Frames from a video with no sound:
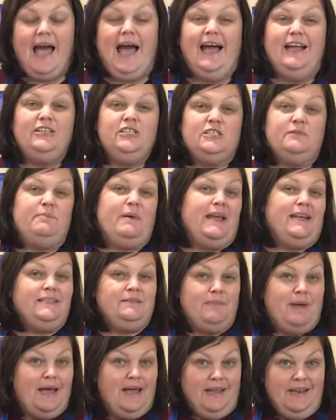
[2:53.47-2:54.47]
I just
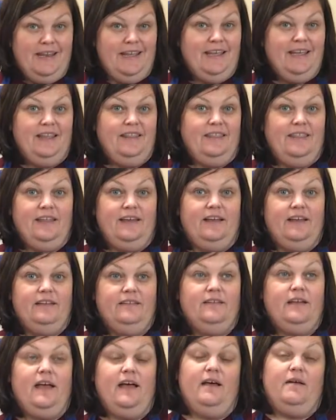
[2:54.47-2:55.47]
baked mine in the
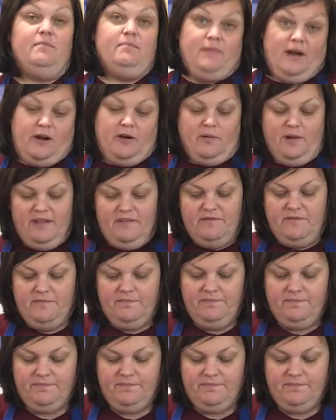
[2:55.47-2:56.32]
microwave,